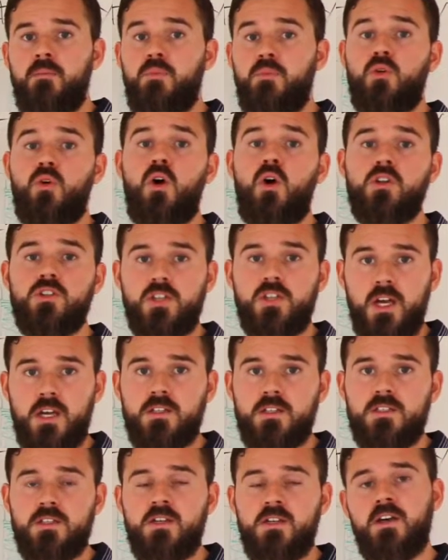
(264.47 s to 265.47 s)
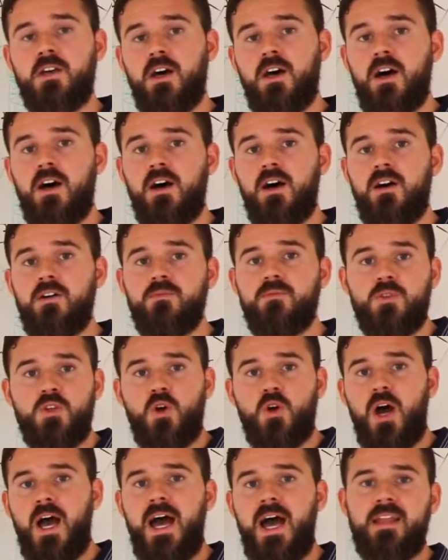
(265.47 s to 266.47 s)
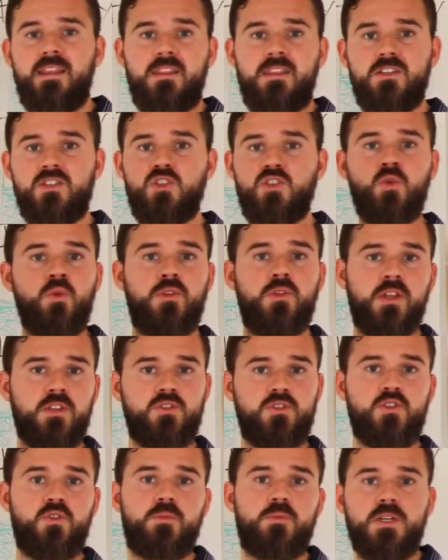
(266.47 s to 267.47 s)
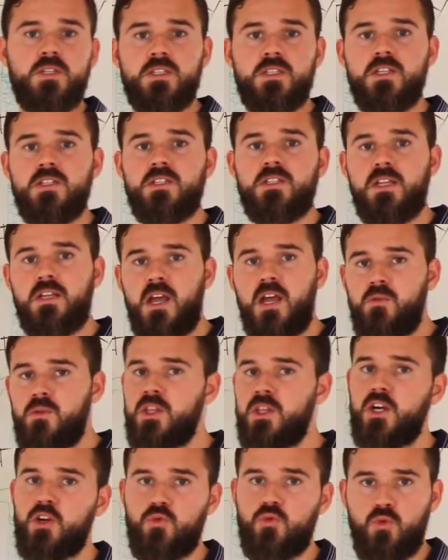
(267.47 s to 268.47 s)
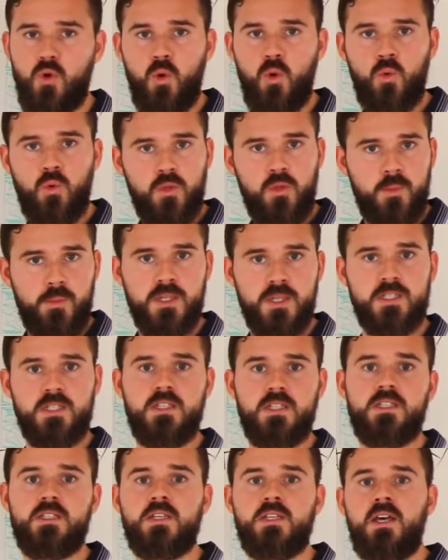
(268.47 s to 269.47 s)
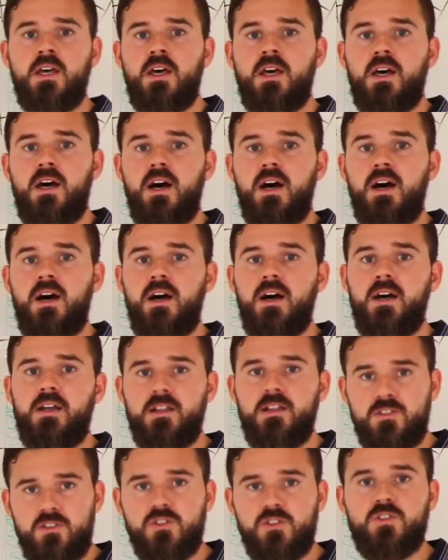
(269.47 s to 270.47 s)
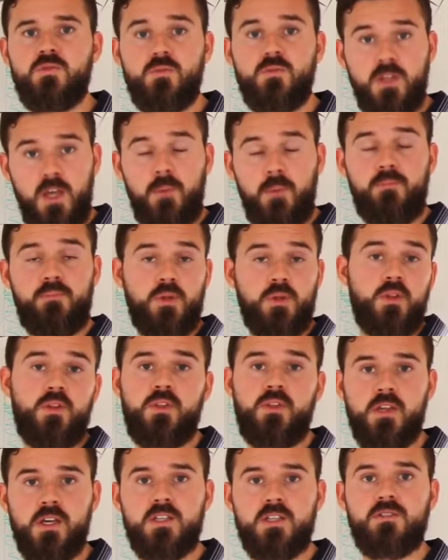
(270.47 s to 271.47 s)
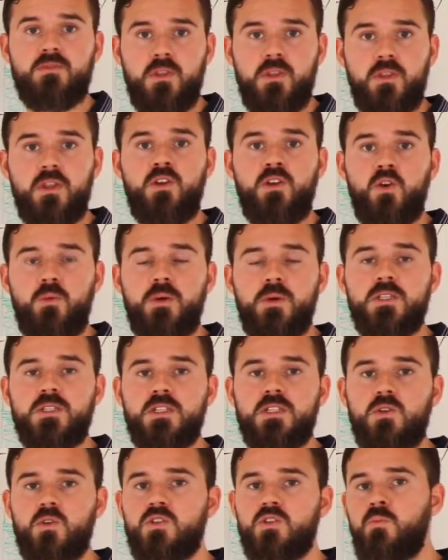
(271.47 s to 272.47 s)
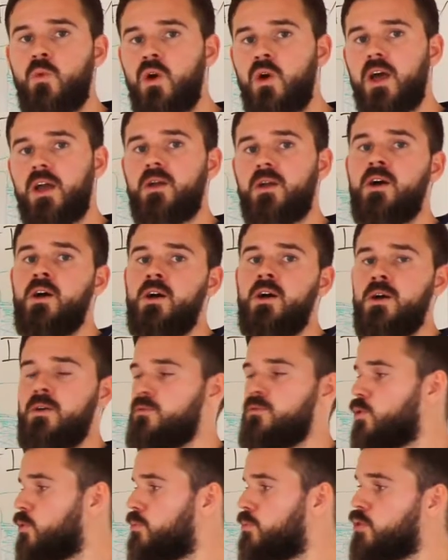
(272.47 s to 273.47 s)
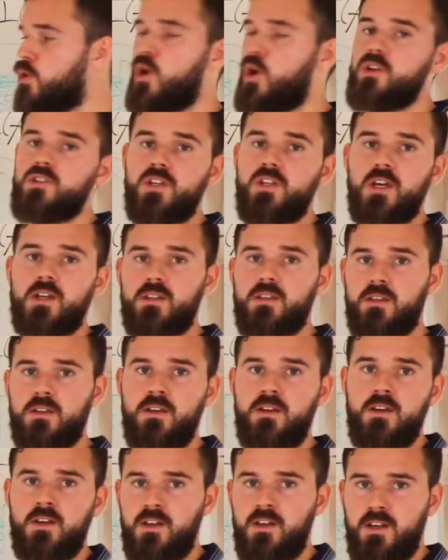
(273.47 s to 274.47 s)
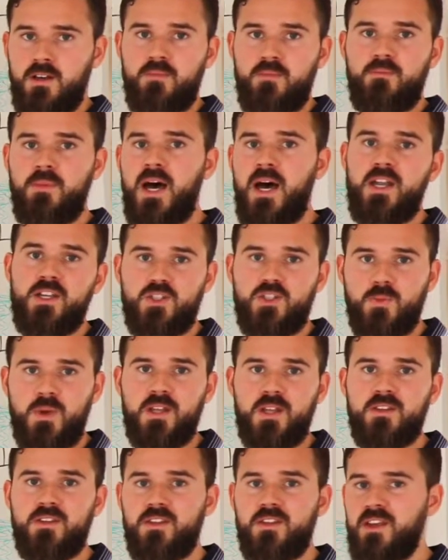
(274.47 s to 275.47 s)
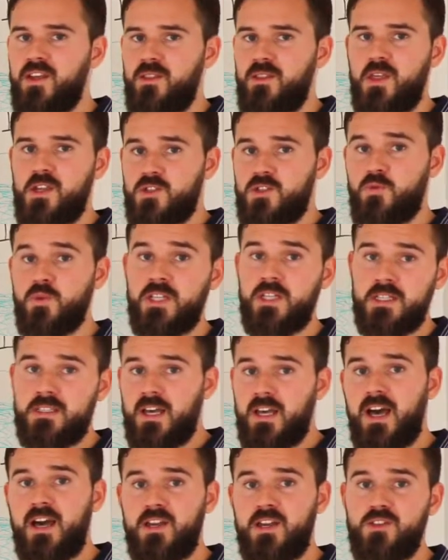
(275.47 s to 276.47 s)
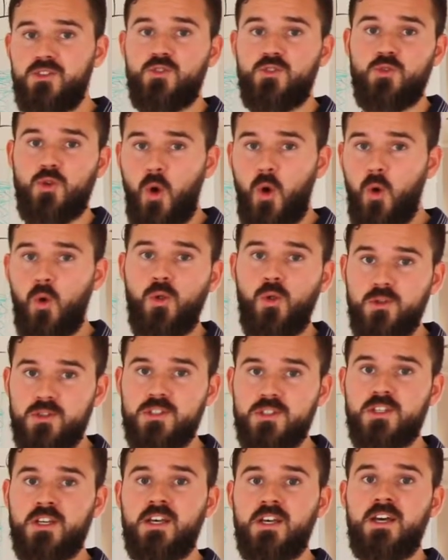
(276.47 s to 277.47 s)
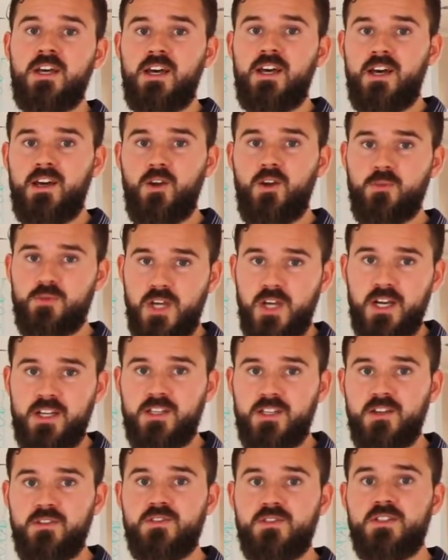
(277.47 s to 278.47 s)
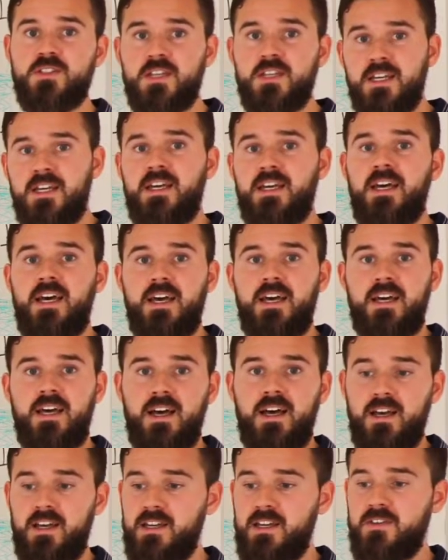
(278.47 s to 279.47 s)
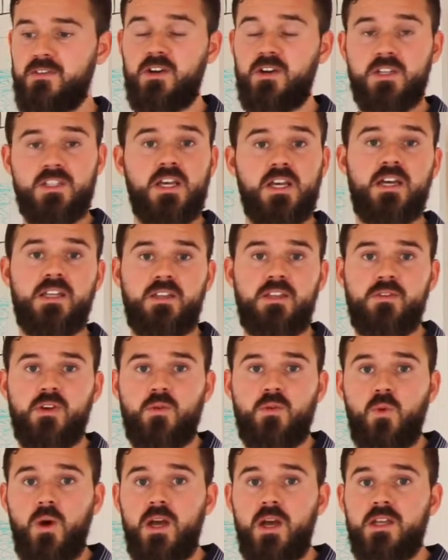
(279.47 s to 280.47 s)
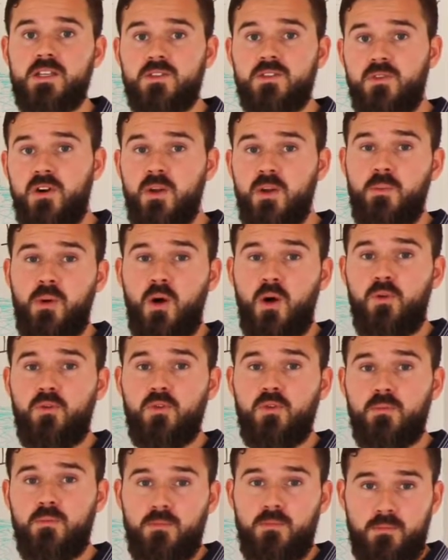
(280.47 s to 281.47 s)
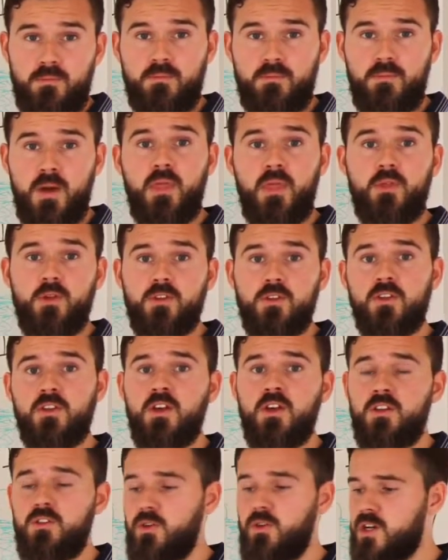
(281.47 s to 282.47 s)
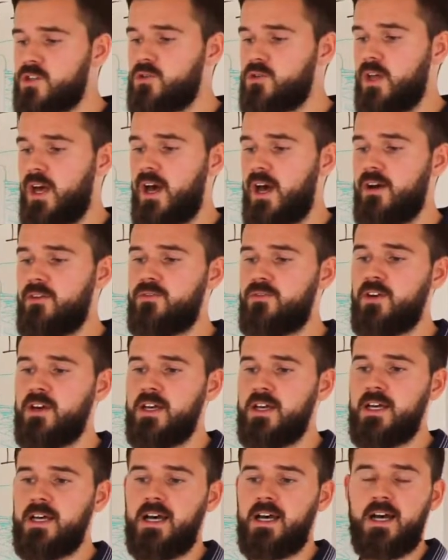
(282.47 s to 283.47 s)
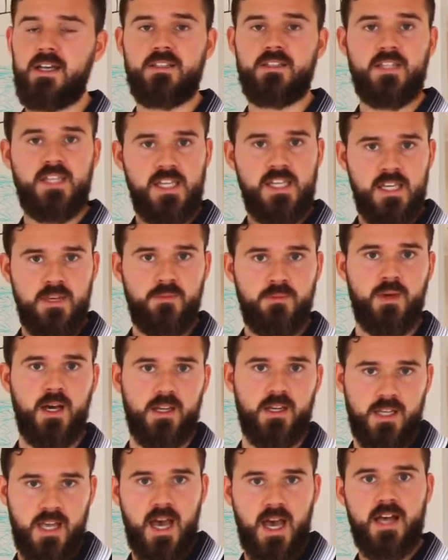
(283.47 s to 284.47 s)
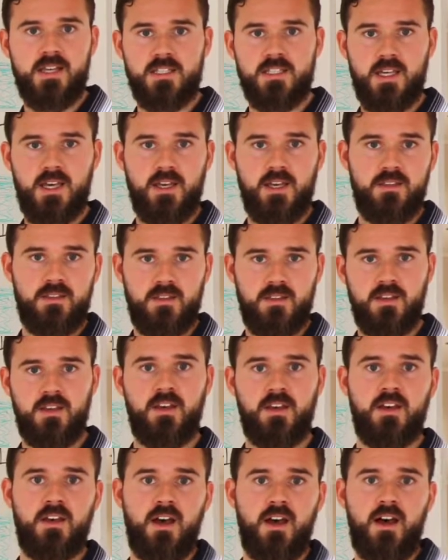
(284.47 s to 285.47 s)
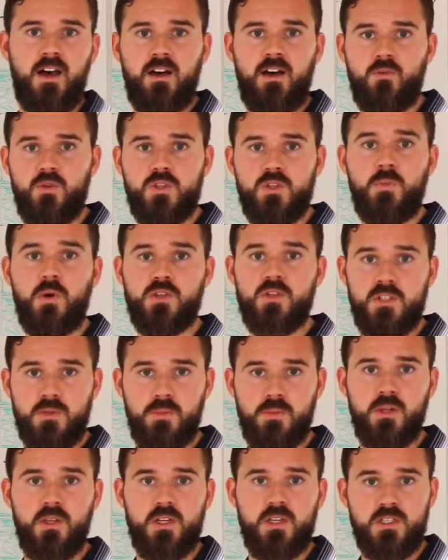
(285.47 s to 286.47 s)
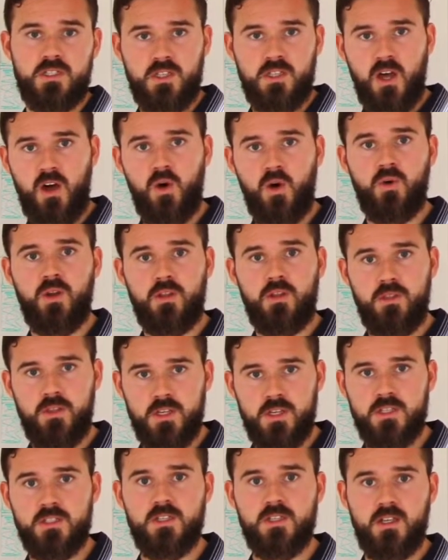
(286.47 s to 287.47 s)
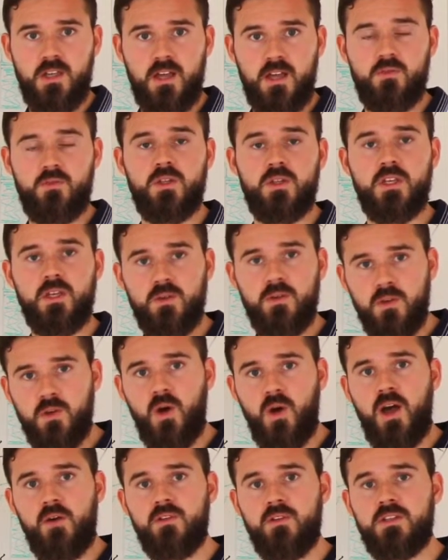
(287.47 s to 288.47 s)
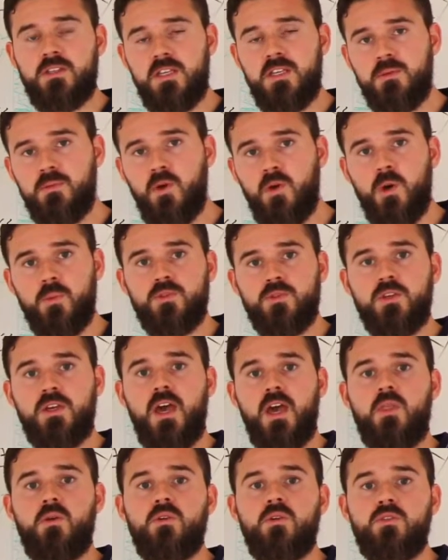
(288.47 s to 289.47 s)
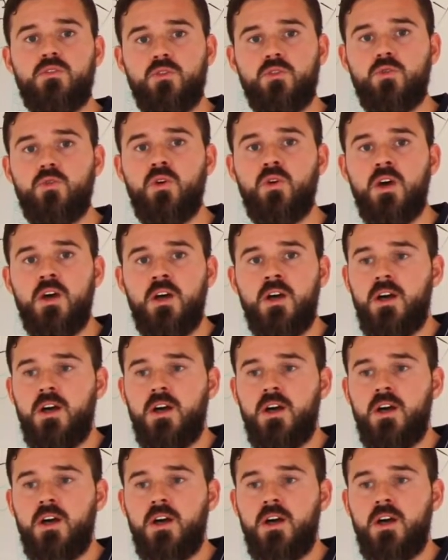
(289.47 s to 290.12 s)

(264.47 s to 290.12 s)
projects, add this new thing to your business and really grow the business and just build things within your business. So it's more like for project management that is really tied into goals and objectives in a very scientific way. And it's a very powerful method to actually have a team and cascade responsibilities down and things, and really have a team come together to